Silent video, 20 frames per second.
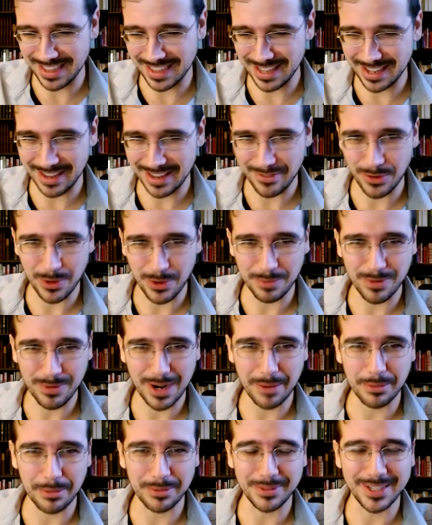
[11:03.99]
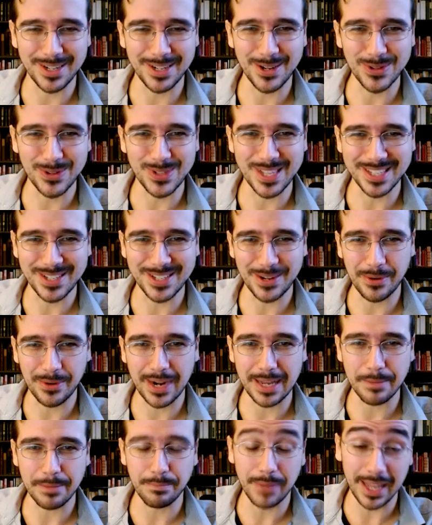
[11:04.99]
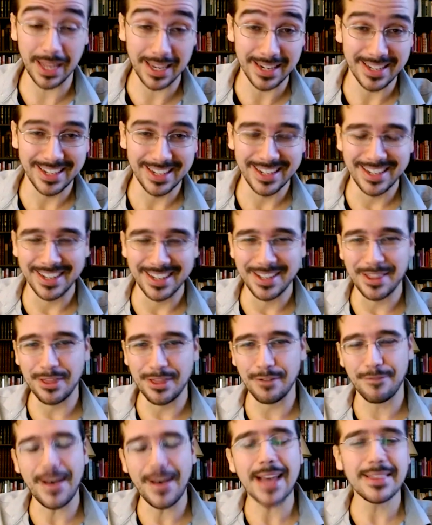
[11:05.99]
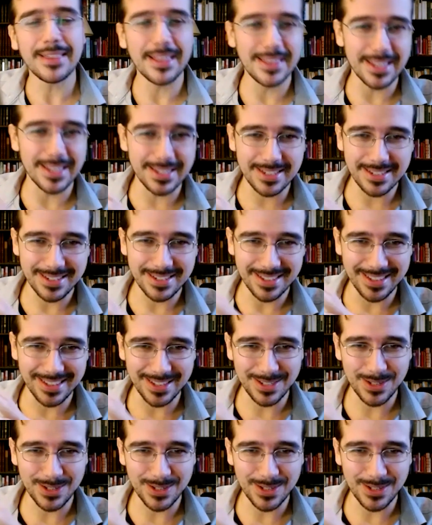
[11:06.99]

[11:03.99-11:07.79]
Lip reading: I think everyone probably knows this already. But the fact that this